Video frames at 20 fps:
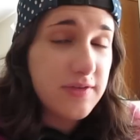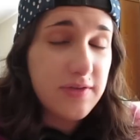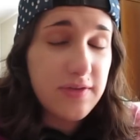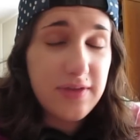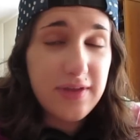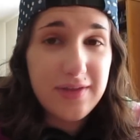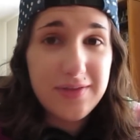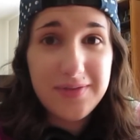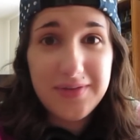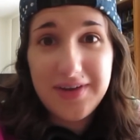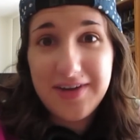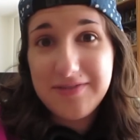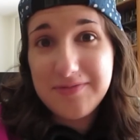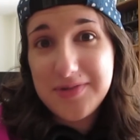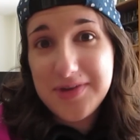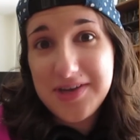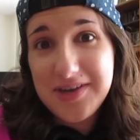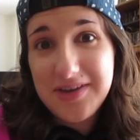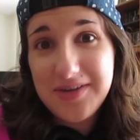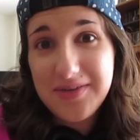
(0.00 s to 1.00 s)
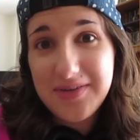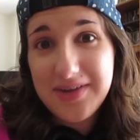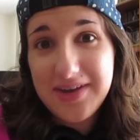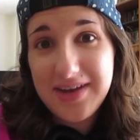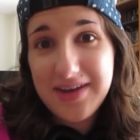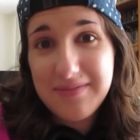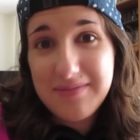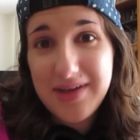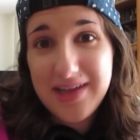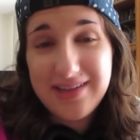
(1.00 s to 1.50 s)
So that's what I've been
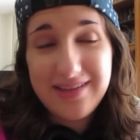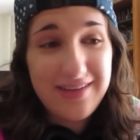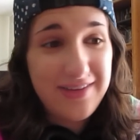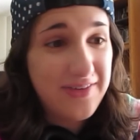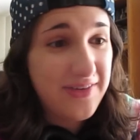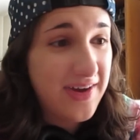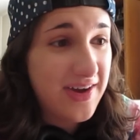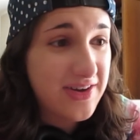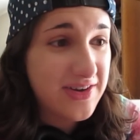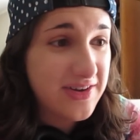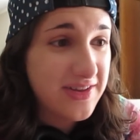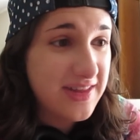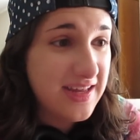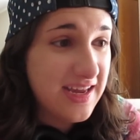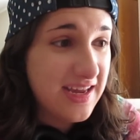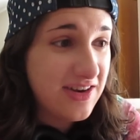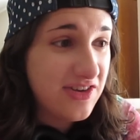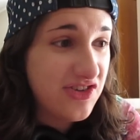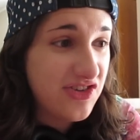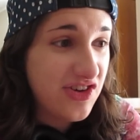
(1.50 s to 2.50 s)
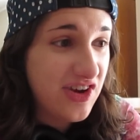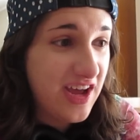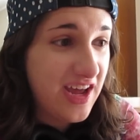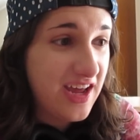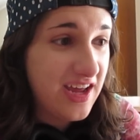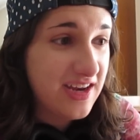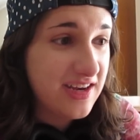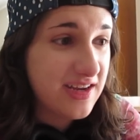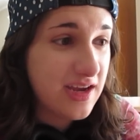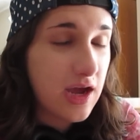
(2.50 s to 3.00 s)
doing, messing around on the
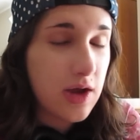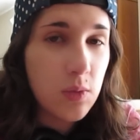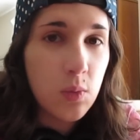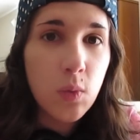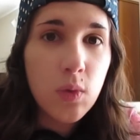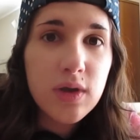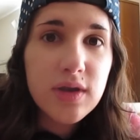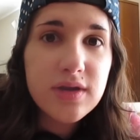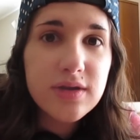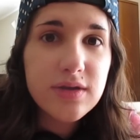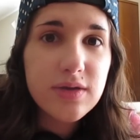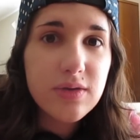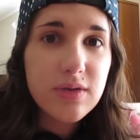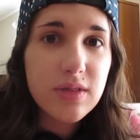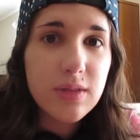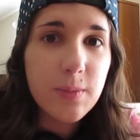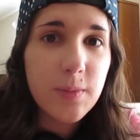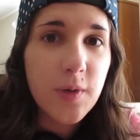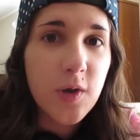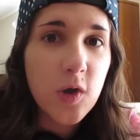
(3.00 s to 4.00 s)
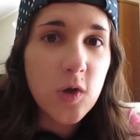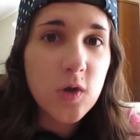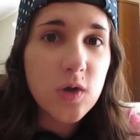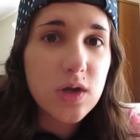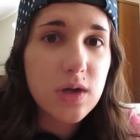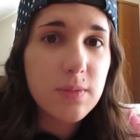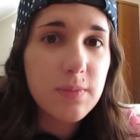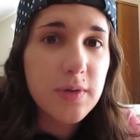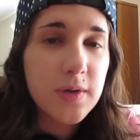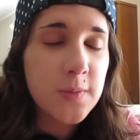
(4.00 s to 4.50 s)
internet. I wanted to go to the
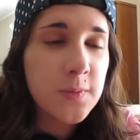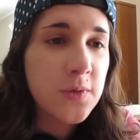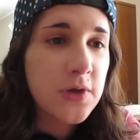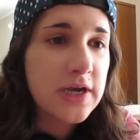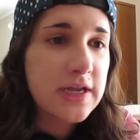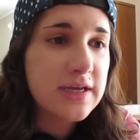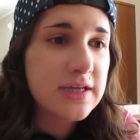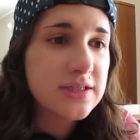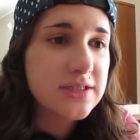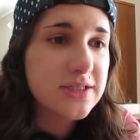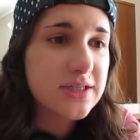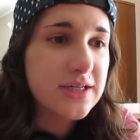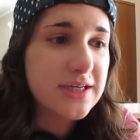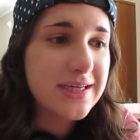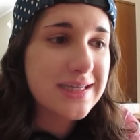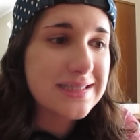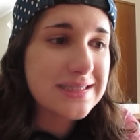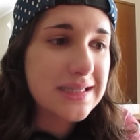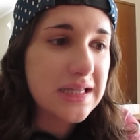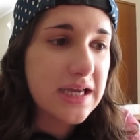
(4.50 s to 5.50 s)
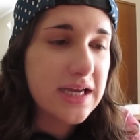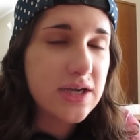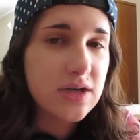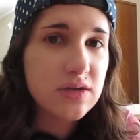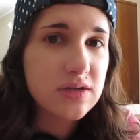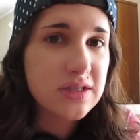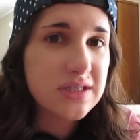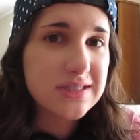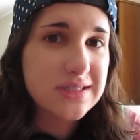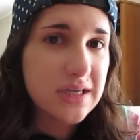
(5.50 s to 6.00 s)
park, but I'm waiting until it gets later
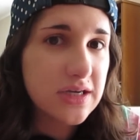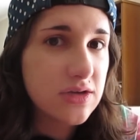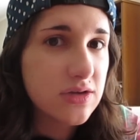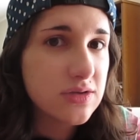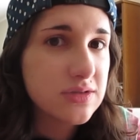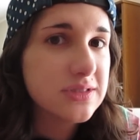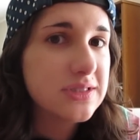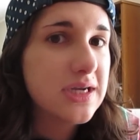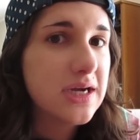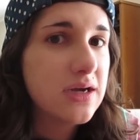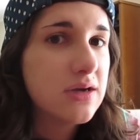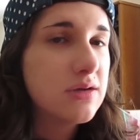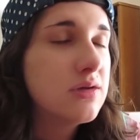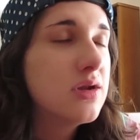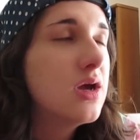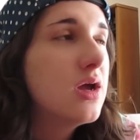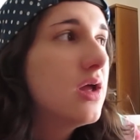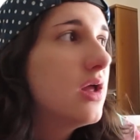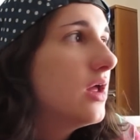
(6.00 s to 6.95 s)
and the sun goes down